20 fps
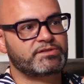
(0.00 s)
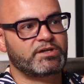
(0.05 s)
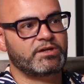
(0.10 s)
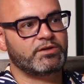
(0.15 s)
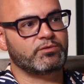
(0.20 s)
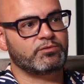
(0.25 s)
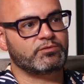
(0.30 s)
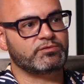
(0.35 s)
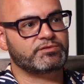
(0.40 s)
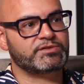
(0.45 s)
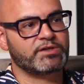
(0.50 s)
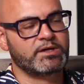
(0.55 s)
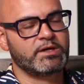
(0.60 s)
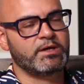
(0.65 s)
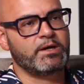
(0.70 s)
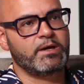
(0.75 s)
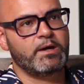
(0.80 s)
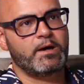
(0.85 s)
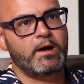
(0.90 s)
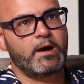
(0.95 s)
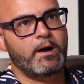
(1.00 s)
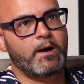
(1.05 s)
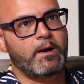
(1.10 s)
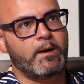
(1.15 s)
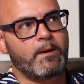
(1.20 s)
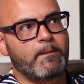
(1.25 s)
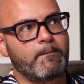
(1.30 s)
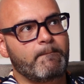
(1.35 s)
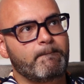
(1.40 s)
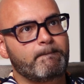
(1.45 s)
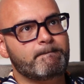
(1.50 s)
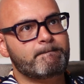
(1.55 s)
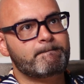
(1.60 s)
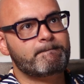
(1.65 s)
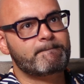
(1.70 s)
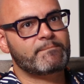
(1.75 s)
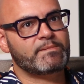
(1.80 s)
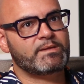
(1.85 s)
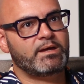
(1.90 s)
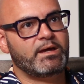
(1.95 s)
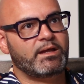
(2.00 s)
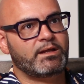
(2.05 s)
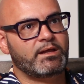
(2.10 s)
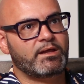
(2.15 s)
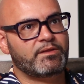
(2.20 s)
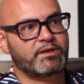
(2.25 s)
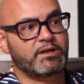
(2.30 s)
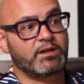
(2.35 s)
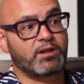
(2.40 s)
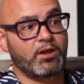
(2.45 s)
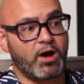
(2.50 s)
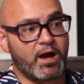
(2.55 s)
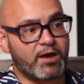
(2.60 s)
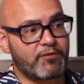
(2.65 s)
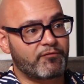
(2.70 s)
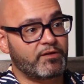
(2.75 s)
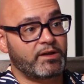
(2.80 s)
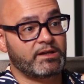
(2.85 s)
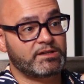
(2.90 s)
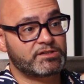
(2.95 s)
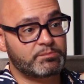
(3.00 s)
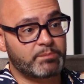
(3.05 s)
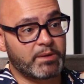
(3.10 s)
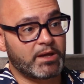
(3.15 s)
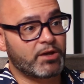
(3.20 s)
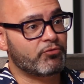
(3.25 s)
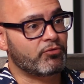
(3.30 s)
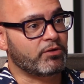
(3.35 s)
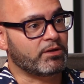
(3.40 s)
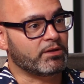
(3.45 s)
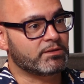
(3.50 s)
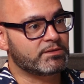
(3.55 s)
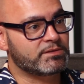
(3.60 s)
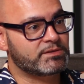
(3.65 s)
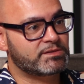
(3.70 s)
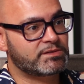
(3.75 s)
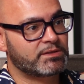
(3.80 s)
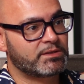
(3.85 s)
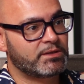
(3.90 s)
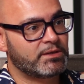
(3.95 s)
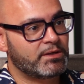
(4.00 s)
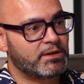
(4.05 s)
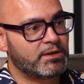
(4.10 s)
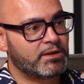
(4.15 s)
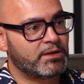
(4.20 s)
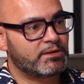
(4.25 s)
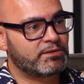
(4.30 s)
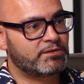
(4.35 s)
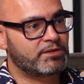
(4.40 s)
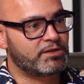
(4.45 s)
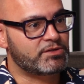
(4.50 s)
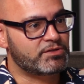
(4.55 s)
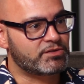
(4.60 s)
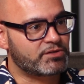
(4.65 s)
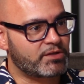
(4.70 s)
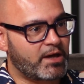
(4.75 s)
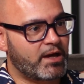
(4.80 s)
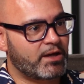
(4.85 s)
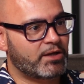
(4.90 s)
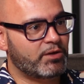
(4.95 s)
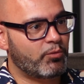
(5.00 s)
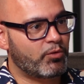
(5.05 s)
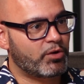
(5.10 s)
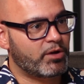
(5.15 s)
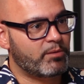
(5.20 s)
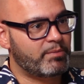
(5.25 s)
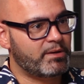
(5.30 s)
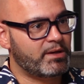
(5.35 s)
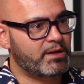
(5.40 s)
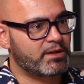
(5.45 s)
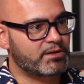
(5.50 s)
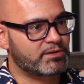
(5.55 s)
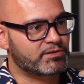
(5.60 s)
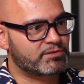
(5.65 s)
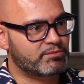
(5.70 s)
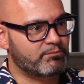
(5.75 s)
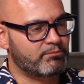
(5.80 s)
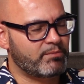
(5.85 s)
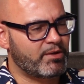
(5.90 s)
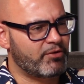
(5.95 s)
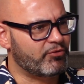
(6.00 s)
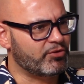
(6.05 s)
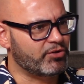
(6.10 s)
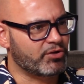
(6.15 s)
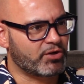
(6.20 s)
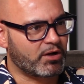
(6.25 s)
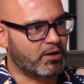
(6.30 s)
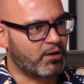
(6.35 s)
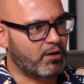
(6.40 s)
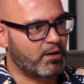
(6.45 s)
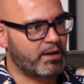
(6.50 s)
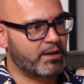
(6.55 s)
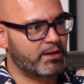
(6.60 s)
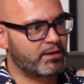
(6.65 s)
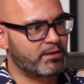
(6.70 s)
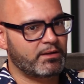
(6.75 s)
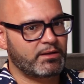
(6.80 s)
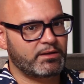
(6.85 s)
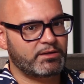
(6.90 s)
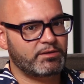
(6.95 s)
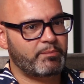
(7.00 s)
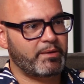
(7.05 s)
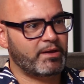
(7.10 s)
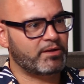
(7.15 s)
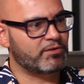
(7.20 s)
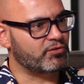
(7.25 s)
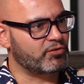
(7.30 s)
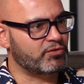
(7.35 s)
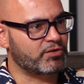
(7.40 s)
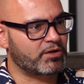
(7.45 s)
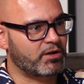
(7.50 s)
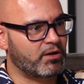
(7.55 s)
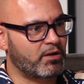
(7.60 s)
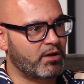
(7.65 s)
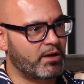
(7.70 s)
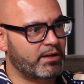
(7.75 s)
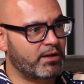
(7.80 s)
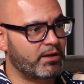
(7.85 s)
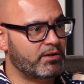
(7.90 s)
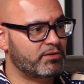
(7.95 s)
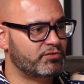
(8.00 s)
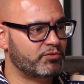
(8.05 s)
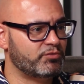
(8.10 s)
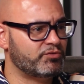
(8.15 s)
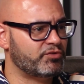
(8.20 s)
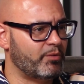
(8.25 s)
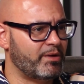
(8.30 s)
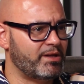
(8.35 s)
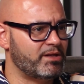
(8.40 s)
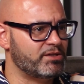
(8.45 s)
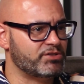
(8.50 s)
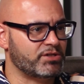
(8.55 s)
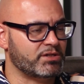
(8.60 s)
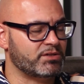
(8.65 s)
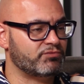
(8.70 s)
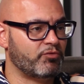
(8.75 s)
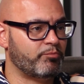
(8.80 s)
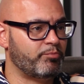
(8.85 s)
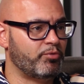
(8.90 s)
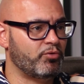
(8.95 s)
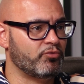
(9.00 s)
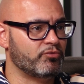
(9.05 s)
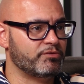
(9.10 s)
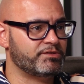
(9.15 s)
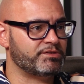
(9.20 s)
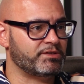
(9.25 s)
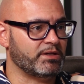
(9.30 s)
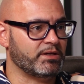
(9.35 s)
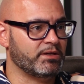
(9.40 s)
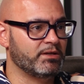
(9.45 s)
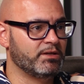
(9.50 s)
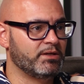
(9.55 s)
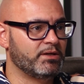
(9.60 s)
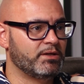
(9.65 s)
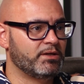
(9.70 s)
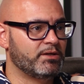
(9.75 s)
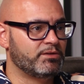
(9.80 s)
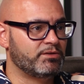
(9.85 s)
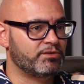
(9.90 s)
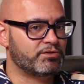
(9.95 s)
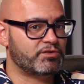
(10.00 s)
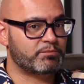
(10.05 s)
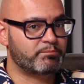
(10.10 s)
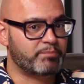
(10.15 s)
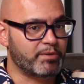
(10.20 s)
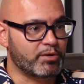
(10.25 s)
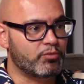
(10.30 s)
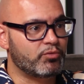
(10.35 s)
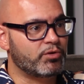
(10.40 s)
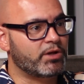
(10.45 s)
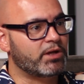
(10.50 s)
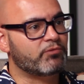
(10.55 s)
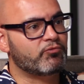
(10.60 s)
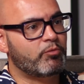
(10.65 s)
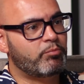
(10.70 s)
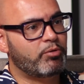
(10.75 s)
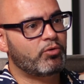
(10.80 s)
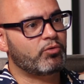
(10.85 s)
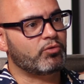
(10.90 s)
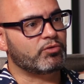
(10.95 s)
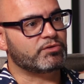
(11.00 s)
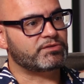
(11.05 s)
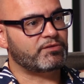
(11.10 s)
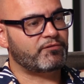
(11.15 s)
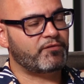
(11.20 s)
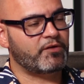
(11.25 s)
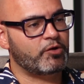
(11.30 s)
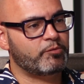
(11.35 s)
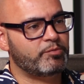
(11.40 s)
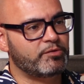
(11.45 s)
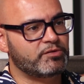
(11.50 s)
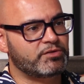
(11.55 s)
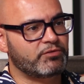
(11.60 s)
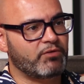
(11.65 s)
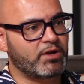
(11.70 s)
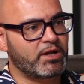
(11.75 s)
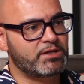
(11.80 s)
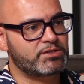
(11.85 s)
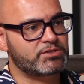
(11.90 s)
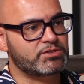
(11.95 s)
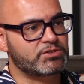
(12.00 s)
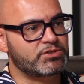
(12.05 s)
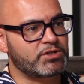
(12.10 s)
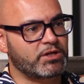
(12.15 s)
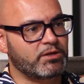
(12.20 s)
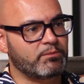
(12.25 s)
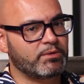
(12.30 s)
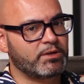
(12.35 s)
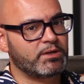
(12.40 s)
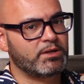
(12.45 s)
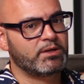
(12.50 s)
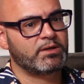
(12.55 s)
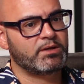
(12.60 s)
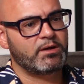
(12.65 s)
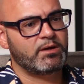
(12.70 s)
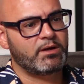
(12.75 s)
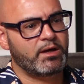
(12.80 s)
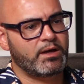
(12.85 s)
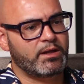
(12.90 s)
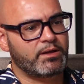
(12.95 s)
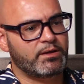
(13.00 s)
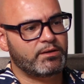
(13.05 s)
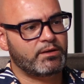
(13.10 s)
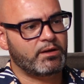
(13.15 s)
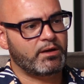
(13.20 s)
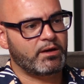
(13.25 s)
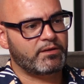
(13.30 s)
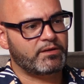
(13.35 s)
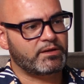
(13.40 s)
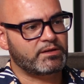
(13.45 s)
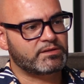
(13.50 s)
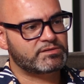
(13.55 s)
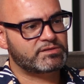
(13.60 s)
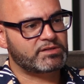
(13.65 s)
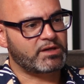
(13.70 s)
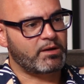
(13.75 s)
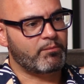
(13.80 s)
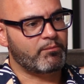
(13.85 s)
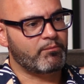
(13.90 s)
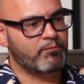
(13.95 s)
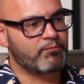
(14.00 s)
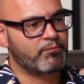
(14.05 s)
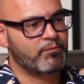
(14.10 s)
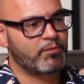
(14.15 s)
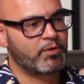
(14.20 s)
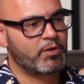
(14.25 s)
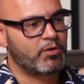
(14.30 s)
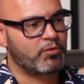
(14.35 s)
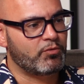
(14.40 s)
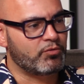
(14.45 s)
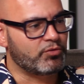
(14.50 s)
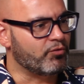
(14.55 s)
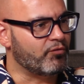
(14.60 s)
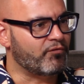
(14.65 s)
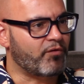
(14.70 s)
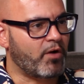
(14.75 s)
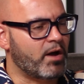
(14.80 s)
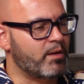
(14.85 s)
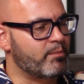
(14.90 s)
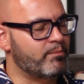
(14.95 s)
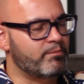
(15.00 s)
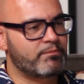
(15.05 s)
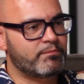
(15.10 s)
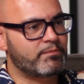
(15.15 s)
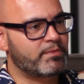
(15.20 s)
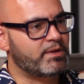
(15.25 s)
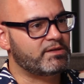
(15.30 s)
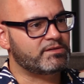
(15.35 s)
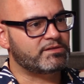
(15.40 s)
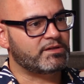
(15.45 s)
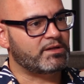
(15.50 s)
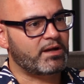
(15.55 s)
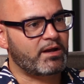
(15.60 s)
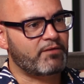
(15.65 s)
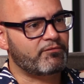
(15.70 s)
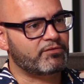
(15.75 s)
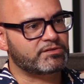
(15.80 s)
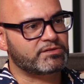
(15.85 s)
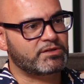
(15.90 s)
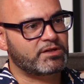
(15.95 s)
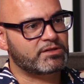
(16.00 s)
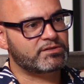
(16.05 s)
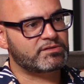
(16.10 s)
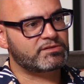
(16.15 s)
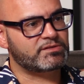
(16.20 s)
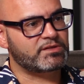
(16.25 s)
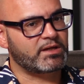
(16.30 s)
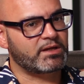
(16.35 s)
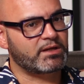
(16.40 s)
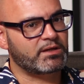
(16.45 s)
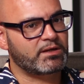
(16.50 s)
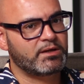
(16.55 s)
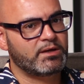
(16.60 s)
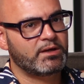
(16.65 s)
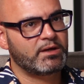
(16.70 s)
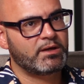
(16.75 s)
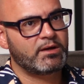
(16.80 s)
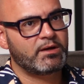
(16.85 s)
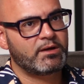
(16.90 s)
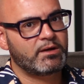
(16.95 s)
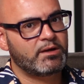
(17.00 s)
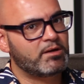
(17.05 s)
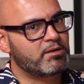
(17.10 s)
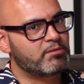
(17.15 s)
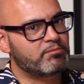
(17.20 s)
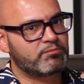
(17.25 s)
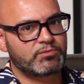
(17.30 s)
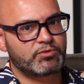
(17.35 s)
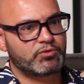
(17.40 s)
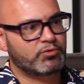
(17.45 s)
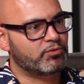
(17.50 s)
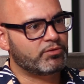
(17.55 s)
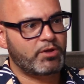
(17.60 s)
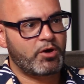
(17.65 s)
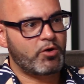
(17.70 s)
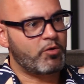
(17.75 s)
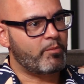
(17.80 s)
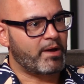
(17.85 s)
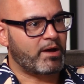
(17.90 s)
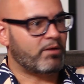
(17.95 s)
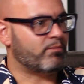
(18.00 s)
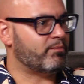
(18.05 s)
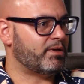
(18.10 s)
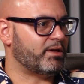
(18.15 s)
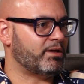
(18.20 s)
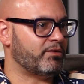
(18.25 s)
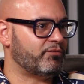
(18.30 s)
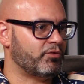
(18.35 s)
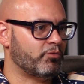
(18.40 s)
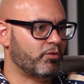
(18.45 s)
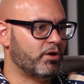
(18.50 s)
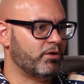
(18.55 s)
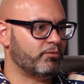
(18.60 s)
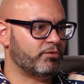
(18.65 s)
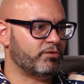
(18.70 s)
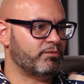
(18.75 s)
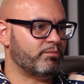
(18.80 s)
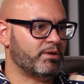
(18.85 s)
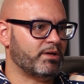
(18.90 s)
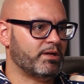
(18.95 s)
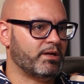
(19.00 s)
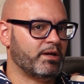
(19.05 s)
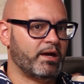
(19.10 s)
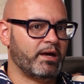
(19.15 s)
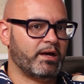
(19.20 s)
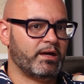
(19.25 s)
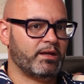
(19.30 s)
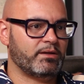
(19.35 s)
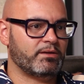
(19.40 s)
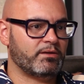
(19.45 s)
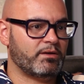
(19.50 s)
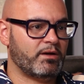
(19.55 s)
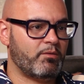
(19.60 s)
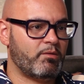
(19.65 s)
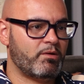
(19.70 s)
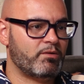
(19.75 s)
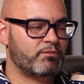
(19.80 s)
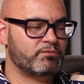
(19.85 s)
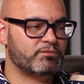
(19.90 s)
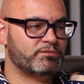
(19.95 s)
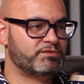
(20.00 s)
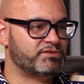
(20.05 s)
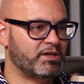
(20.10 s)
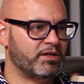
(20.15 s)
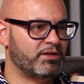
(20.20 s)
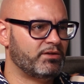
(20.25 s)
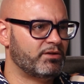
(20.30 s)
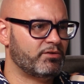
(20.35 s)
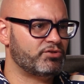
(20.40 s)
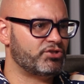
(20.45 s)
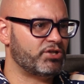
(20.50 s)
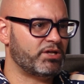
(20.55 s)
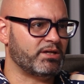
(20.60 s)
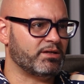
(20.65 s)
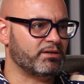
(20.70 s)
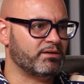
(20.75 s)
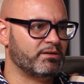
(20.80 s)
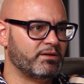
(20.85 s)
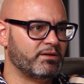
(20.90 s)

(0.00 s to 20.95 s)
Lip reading: skills. And I think life and experience teaches you how you want to be, and it's mirror your client. It depends on the client, and it's also energy. It's rapport, isn't it? You're just building rapport. It's a therapeutic relationship, and I think some you'll vibe easier than others. And I just think you'll know about me if you work with me, and I won't sell you no shit.